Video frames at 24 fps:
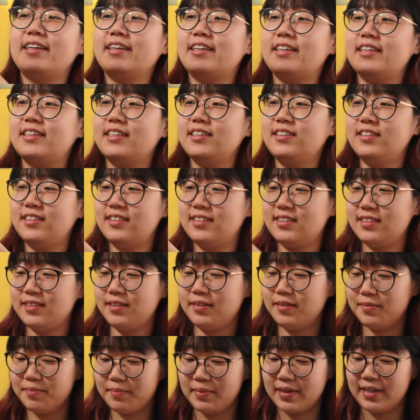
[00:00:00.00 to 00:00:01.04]
is
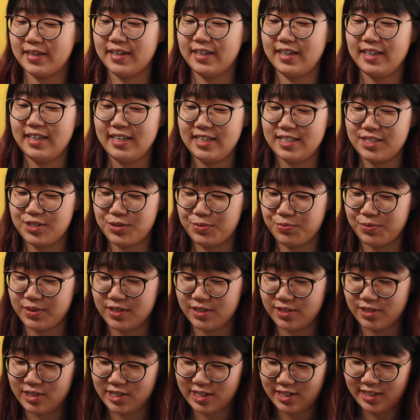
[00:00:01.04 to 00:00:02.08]
my
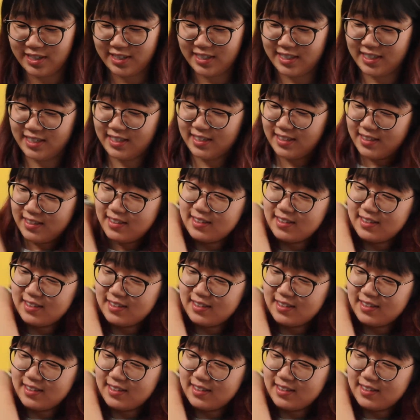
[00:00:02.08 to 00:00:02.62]
Eastwind jacket.